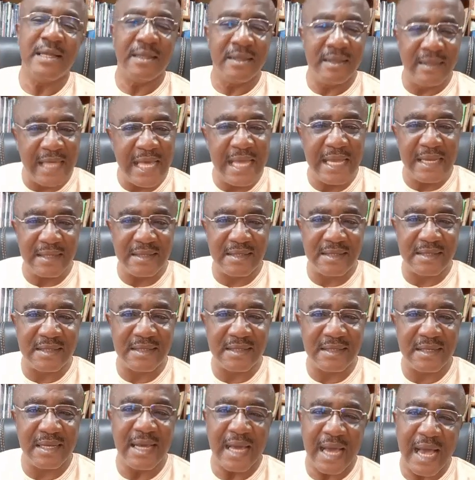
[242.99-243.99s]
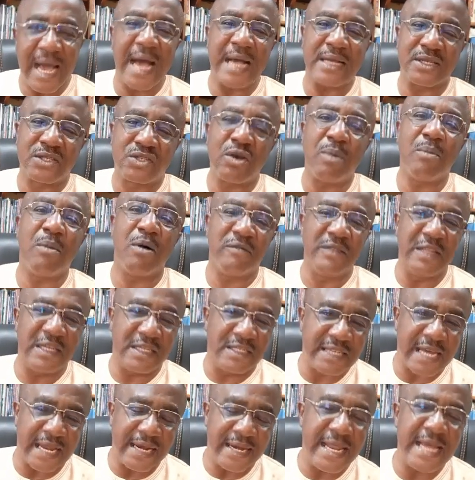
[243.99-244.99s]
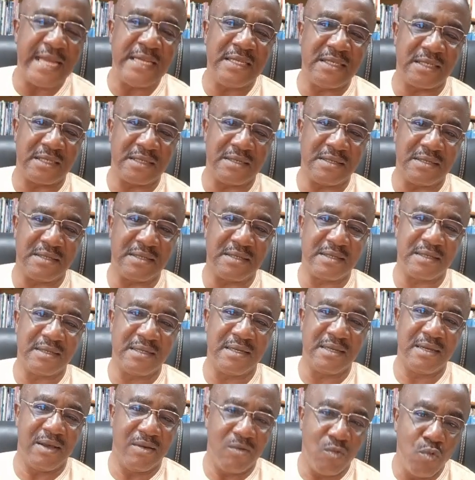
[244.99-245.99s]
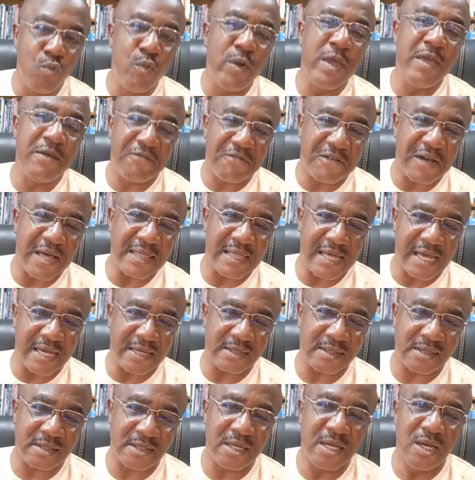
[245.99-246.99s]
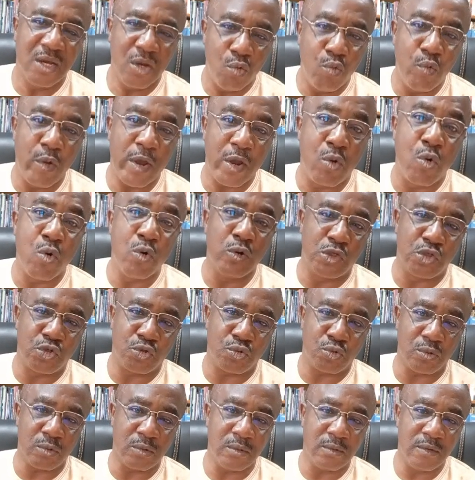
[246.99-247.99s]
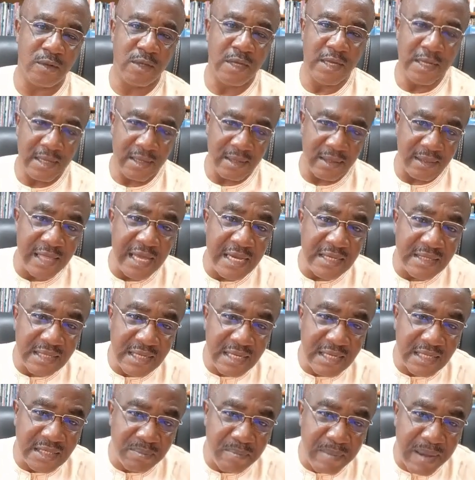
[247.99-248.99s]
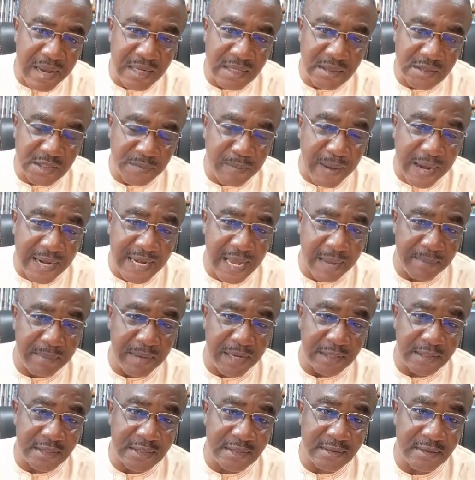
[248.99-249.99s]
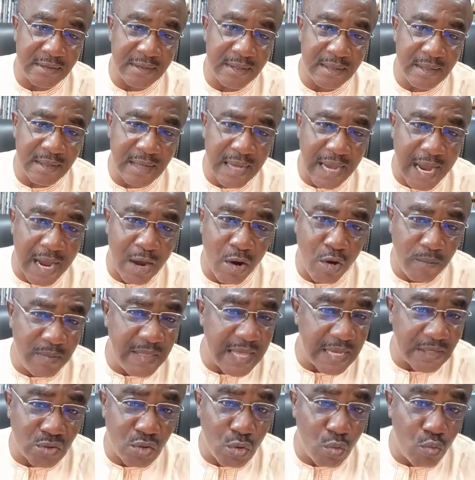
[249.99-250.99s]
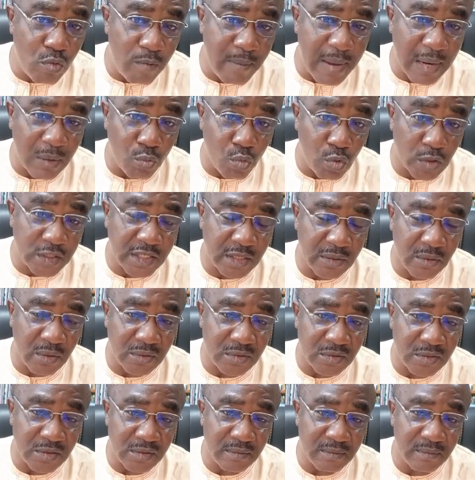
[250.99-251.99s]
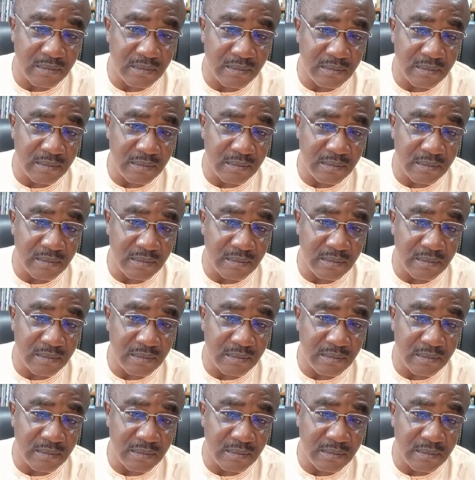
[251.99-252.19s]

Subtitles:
These are some of the challenges we fathers will go through. This is men's parliament. I hope there's no woman watching us.